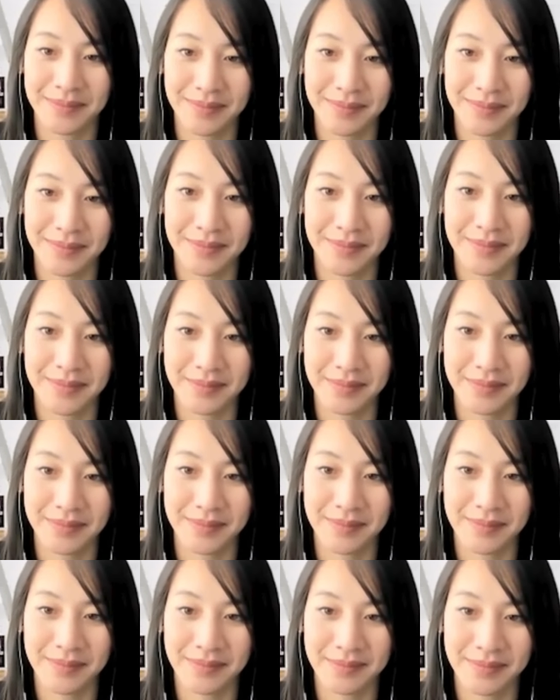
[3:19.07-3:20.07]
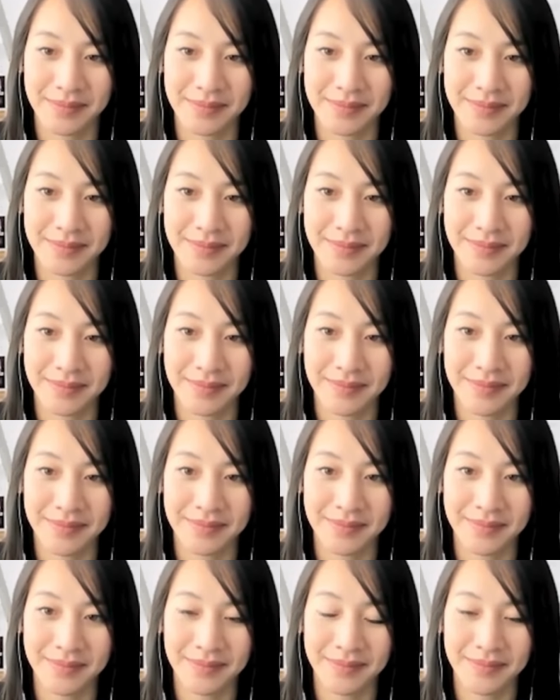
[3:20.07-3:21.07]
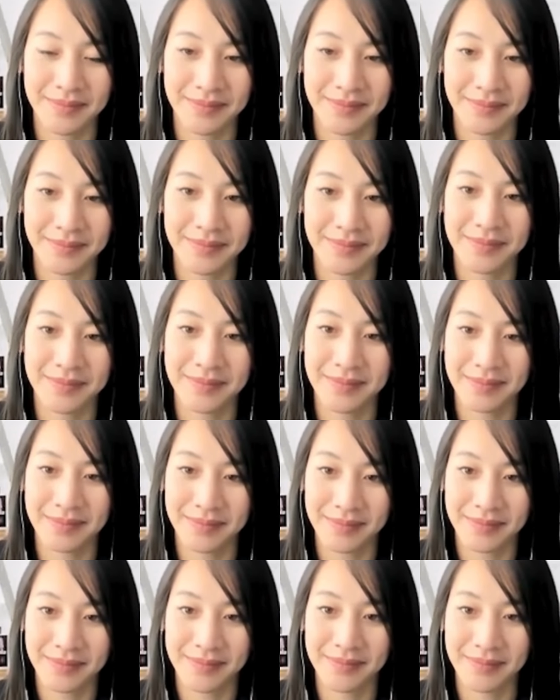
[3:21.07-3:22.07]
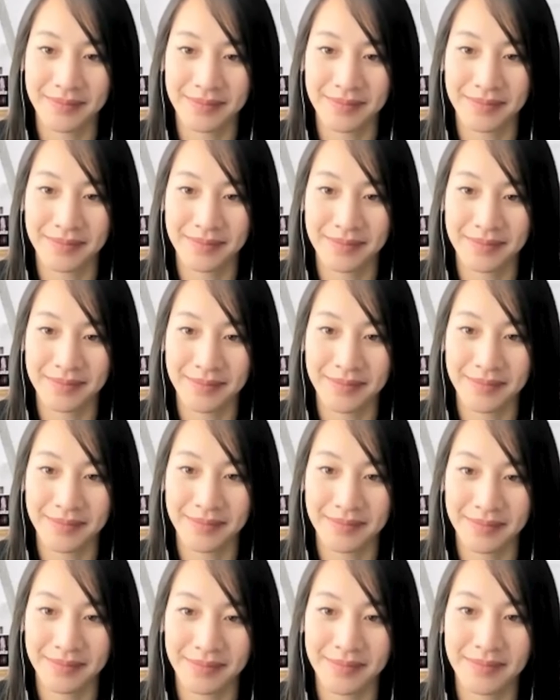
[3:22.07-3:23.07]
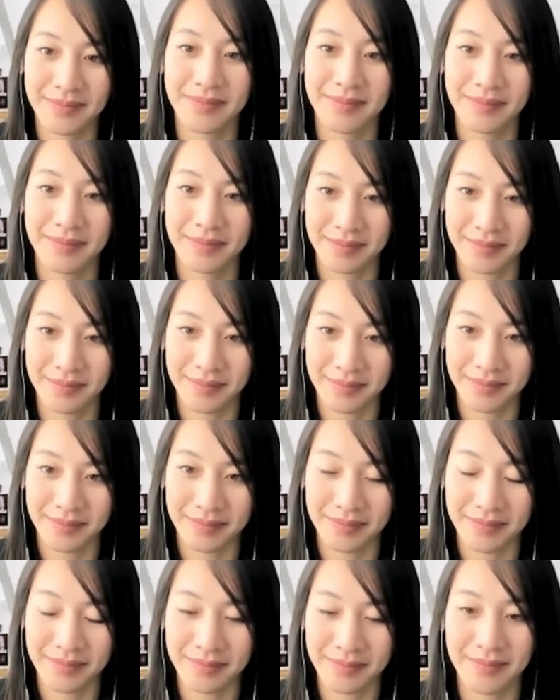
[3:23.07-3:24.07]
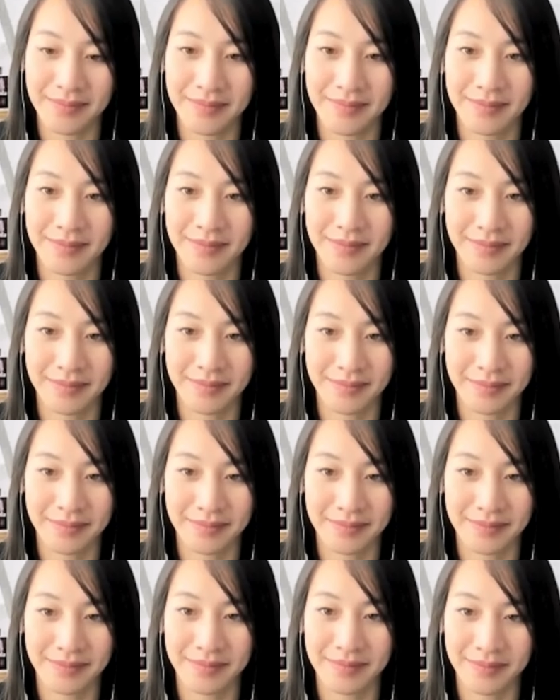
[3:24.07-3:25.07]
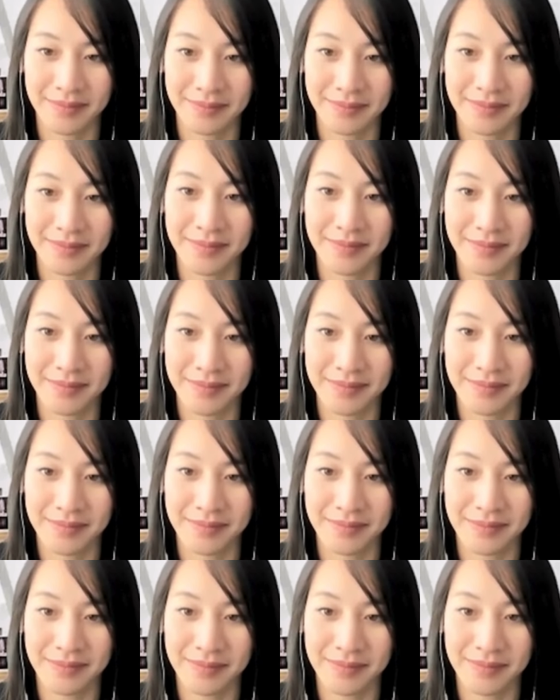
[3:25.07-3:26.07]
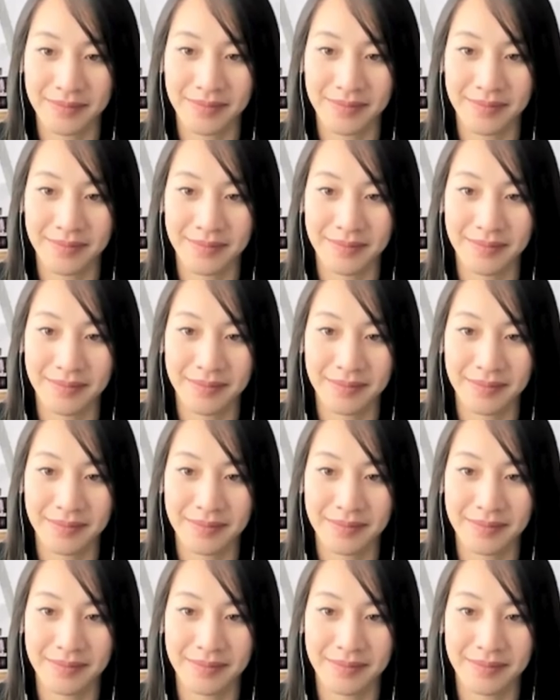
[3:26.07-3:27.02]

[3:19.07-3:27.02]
(silent)